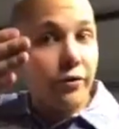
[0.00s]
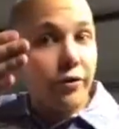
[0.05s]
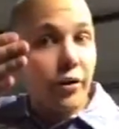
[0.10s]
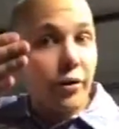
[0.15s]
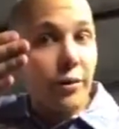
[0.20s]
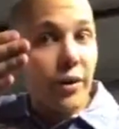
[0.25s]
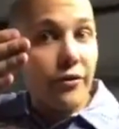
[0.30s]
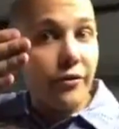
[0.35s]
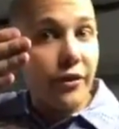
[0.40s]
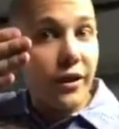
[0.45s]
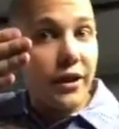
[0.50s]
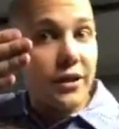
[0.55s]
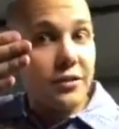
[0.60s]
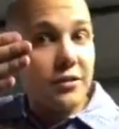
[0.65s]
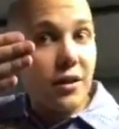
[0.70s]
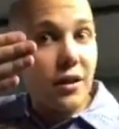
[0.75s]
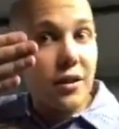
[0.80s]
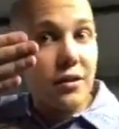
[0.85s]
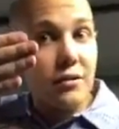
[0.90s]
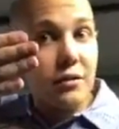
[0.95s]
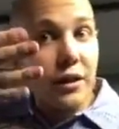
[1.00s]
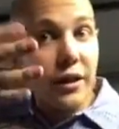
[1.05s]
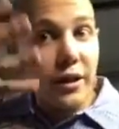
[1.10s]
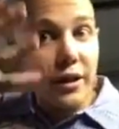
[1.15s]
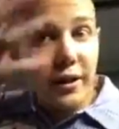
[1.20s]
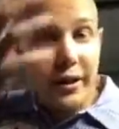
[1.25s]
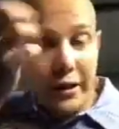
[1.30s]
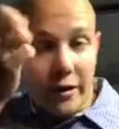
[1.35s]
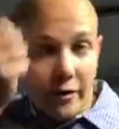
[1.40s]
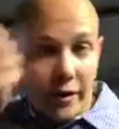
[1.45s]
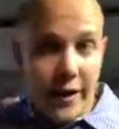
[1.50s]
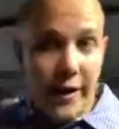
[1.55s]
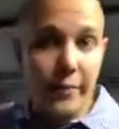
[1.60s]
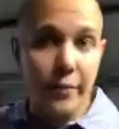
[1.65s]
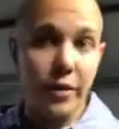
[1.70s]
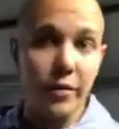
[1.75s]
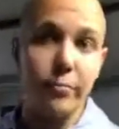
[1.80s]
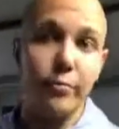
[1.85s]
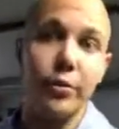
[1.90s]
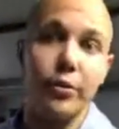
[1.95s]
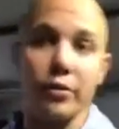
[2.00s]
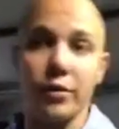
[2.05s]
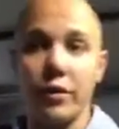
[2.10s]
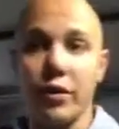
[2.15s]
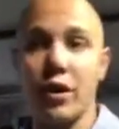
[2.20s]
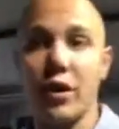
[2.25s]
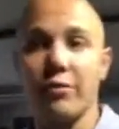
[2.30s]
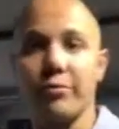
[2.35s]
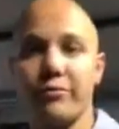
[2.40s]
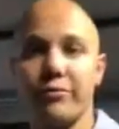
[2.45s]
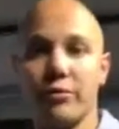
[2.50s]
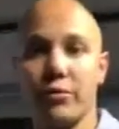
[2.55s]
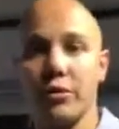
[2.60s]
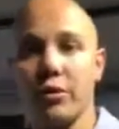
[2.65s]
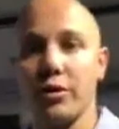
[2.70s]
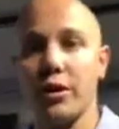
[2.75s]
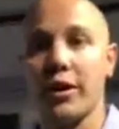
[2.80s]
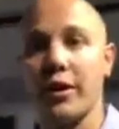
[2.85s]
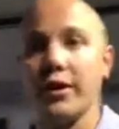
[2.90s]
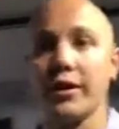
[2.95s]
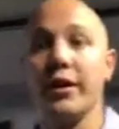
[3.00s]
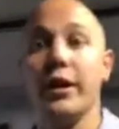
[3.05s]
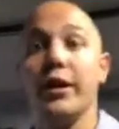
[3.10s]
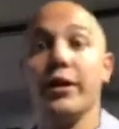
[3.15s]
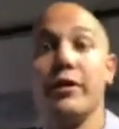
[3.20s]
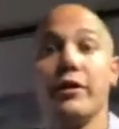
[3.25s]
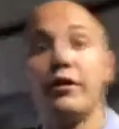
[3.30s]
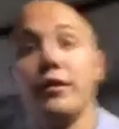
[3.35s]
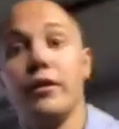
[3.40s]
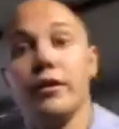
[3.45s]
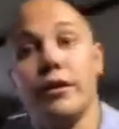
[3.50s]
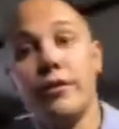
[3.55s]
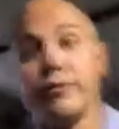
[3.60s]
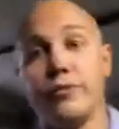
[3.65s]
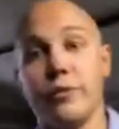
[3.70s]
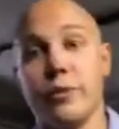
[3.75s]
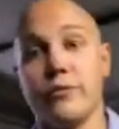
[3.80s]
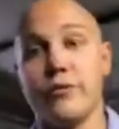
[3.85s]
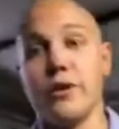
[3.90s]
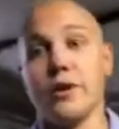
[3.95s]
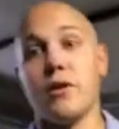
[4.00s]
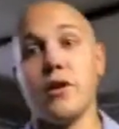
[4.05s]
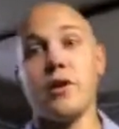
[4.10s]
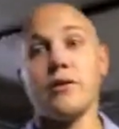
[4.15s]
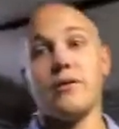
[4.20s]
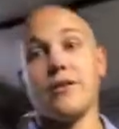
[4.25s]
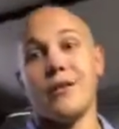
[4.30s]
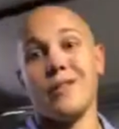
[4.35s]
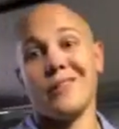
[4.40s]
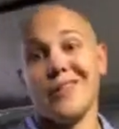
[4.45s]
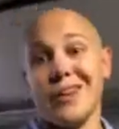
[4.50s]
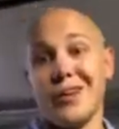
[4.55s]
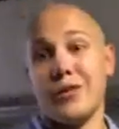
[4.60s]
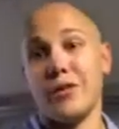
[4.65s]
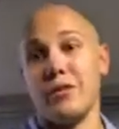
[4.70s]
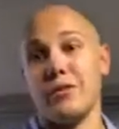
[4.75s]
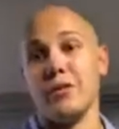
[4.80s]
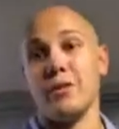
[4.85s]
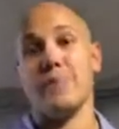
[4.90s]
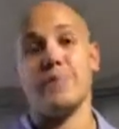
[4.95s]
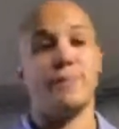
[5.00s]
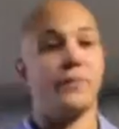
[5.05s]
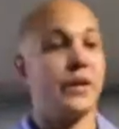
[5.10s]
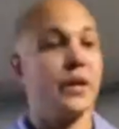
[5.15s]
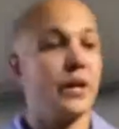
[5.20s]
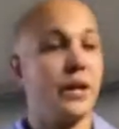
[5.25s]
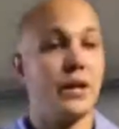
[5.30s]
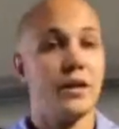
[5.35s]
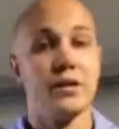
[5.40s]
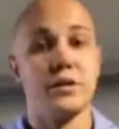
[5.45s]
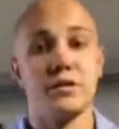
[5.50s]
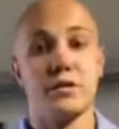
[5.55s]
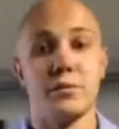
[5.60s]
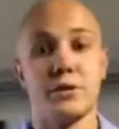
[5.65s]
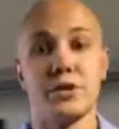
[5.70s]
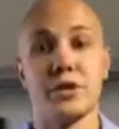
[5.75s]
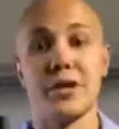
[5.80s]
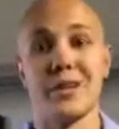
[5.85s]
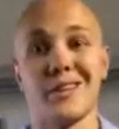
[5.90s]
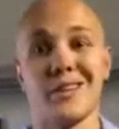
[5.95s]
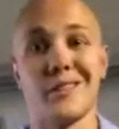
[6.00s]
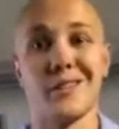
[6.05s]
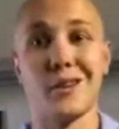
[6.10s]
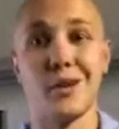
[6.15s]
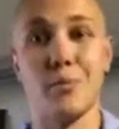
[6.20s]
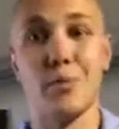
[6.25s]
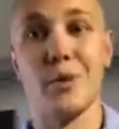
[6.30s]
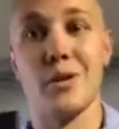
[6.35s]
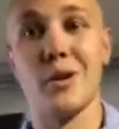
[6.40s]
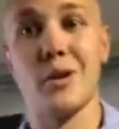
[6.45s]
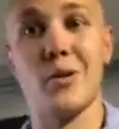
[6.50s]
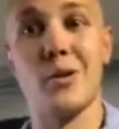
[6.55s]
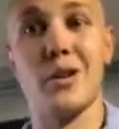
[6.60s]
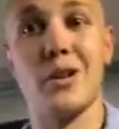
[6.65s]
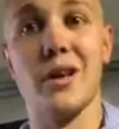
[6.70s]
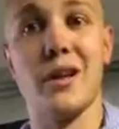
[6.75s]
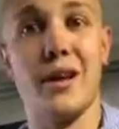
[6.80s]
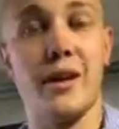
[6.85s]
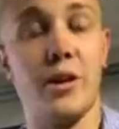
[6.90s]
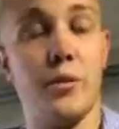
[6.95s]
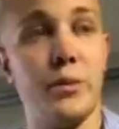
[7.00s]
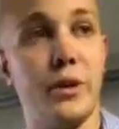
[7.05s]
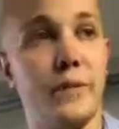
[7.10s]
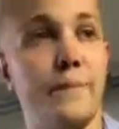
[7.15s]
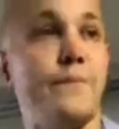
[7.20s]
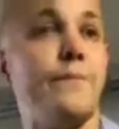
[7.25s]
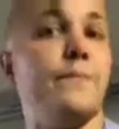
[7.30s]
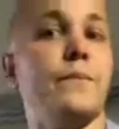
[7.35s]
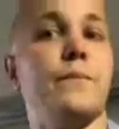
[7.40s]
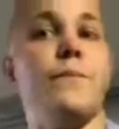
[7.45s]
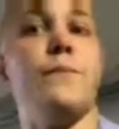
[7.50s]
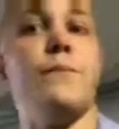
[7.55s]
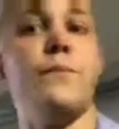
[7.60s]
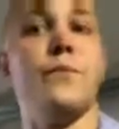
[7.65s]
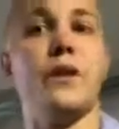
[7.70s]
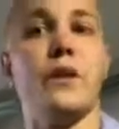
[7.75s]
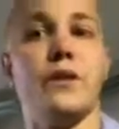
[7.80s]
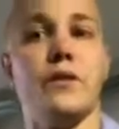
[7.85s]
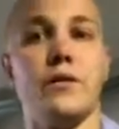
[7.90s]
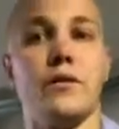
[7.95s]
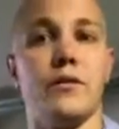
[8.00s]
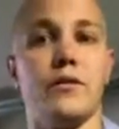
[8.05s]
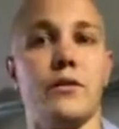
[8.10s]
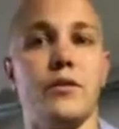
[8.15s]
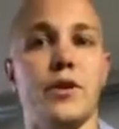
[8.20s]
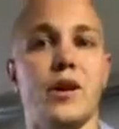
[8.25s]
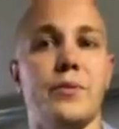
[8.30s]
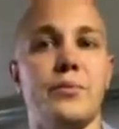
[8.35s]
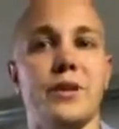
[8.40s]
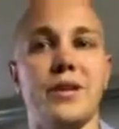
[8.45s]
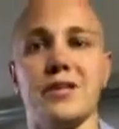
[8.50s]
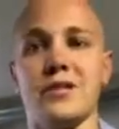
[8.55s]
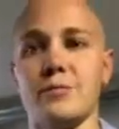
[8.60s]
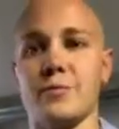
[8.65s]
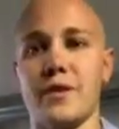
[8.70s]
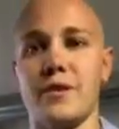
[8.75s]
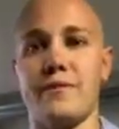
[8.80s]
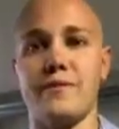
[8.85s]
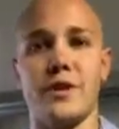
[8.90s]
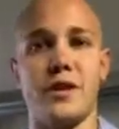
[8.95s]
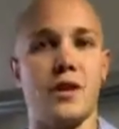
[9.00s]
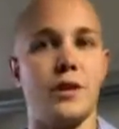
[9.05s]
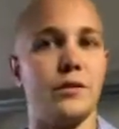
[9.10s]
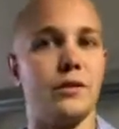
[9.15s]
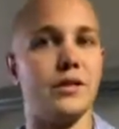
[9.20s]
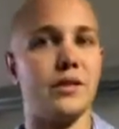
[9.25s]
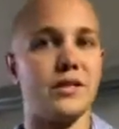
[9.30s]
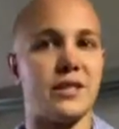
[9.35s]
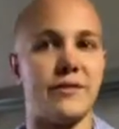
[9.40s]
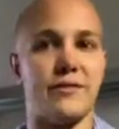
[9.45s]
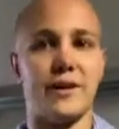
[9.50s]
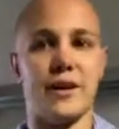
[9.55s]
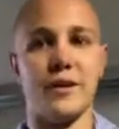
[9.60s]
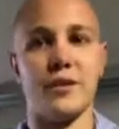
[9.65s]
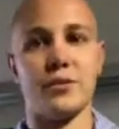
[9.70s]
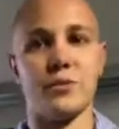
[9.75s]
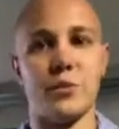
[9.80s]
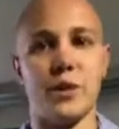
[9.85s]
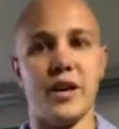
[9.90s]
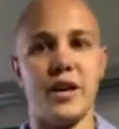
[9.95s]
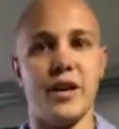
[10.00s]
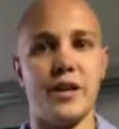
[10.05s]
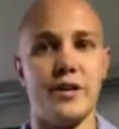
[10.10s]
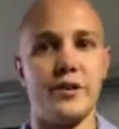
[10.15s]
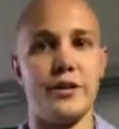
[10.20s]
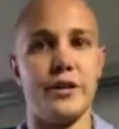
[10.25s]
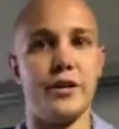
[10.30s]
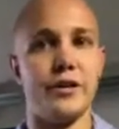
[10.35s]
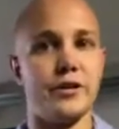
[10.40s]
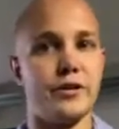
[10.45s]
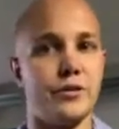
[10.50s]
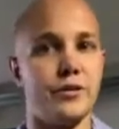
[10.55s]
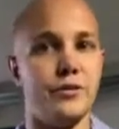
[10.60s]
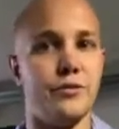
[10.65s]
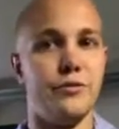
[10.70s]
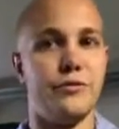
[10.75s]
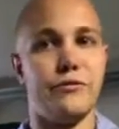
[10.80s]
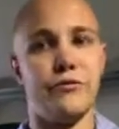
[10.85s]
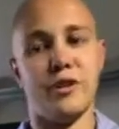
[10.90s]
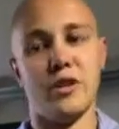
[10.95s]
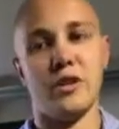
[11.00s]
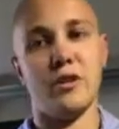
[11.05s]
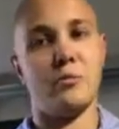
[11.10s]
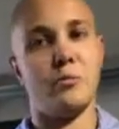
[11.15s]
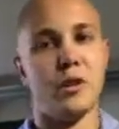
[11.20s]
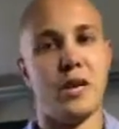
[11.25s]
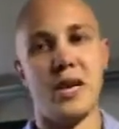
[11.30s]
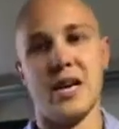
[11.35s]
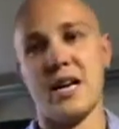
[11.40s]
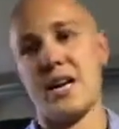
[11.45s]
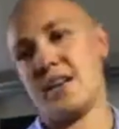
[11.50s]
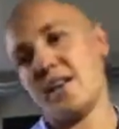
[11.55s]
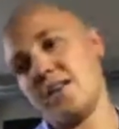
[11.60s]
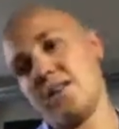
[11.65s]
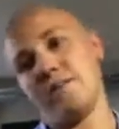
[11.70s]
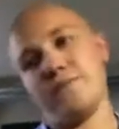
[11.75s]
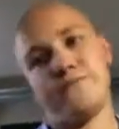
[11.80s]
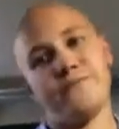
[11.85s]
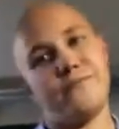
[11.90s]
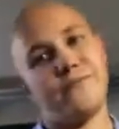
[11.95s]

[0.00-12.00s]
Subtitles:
in front of my face, luckily, and I grabbed it and pulled it off before it fell off and I ran it over. So I'm going to try to get the GoPro going on the helmet do updates on my phone because I found it's way easier to film, edit,